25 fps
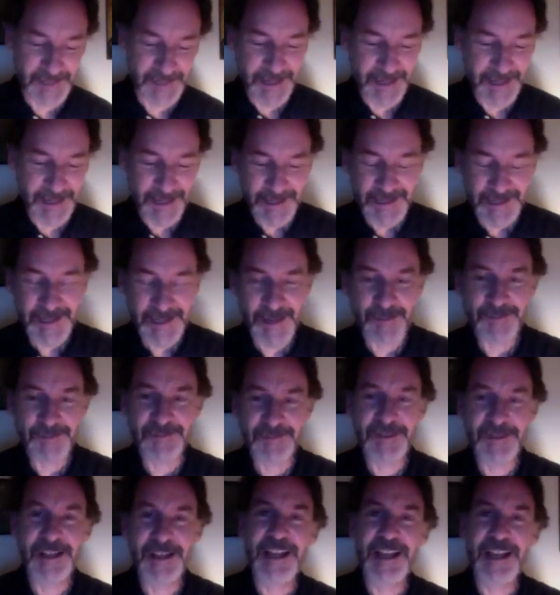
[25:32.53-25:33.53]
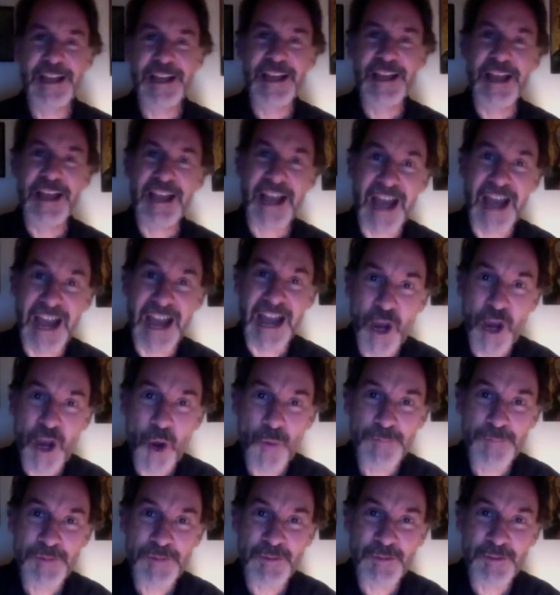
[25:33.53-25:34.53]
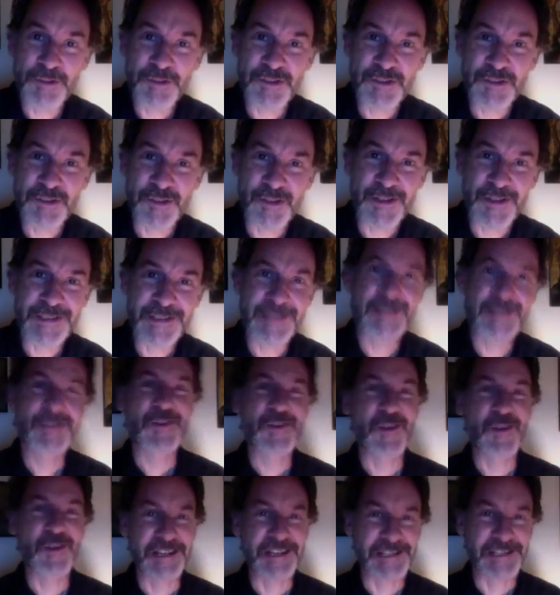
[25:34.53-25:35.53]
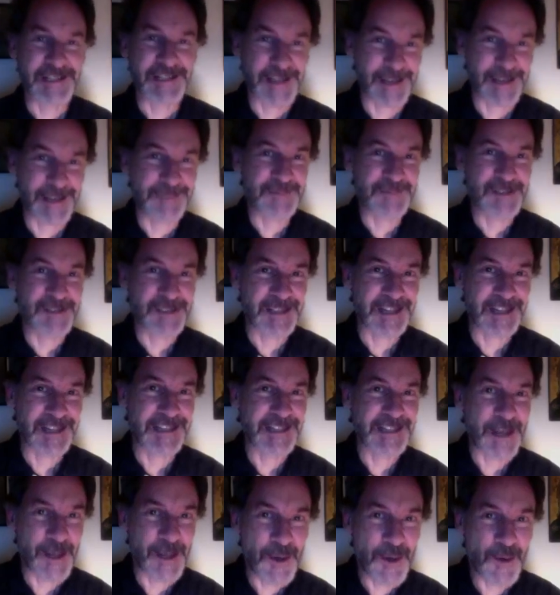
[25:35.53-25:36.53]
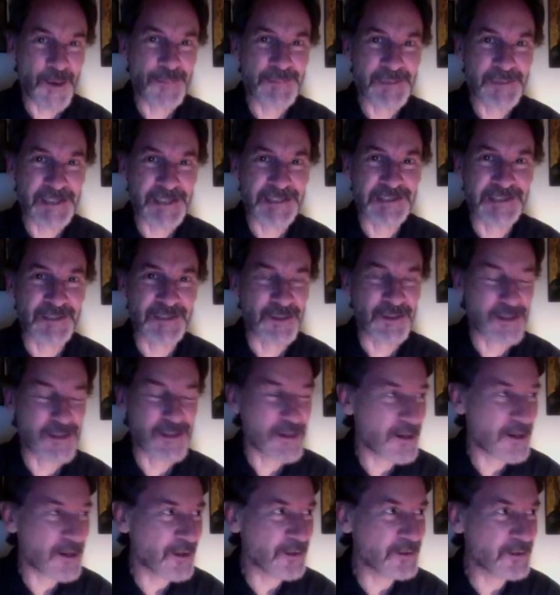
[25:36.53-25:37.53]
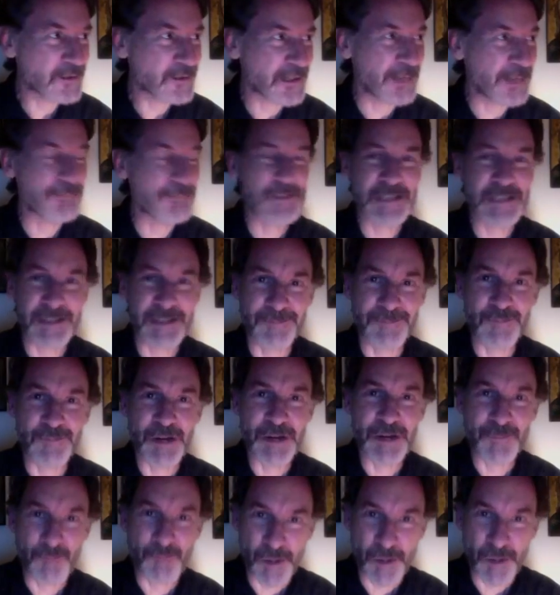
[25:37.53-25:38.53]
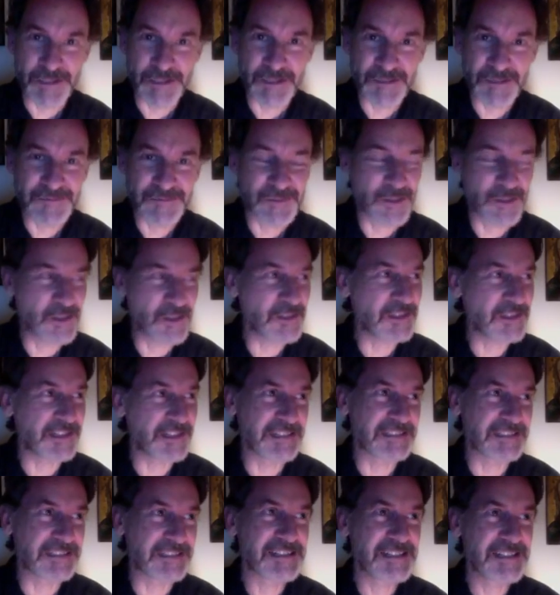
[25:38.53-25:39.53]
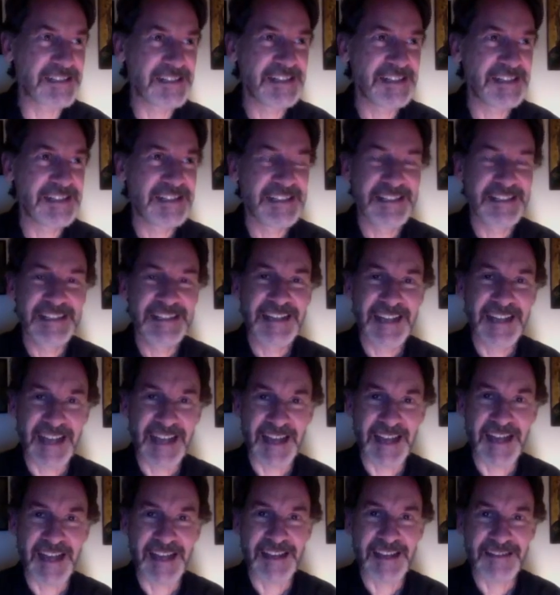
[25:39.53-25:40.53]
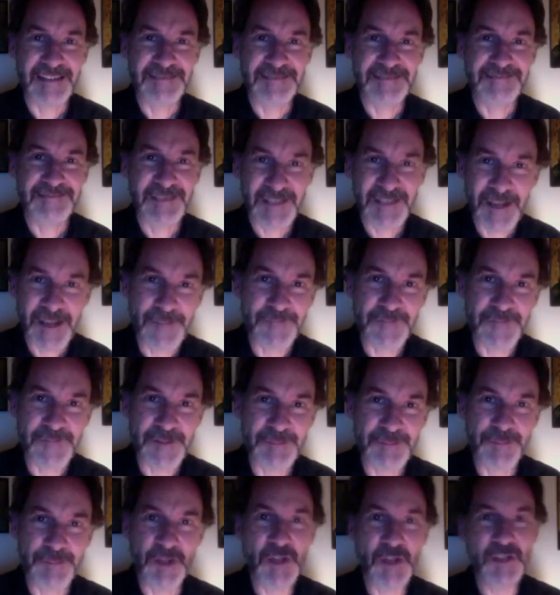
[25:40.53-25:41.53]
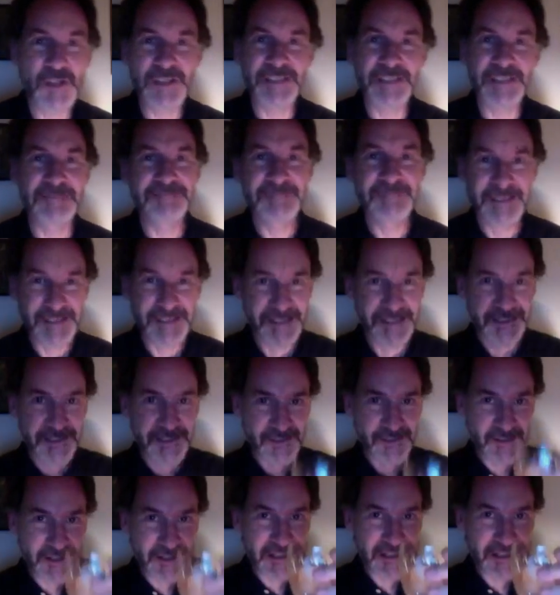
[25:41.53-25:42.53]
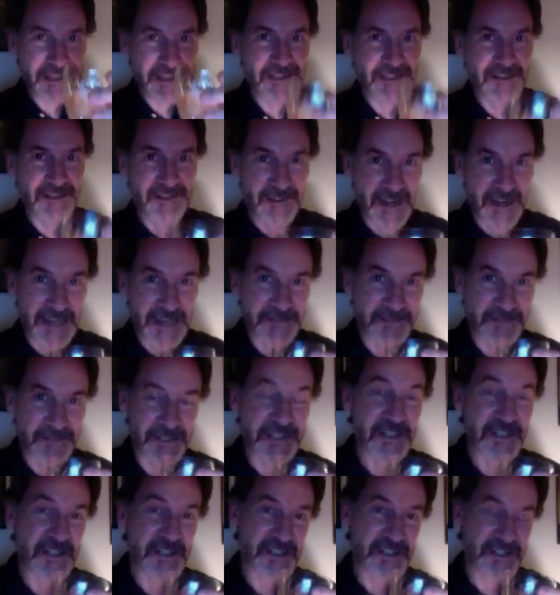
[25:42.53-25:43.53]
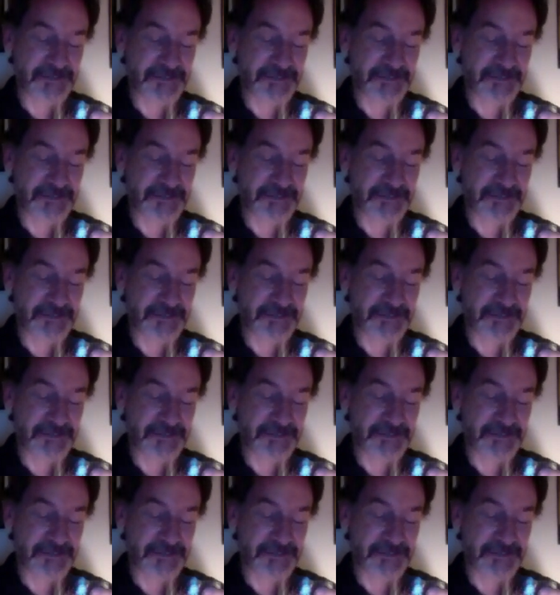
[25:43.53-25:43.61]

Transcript: So I hope you enjoyed story time tonight. I hope that you're curled up somewhere wonderful and comfortable and drinking your Irish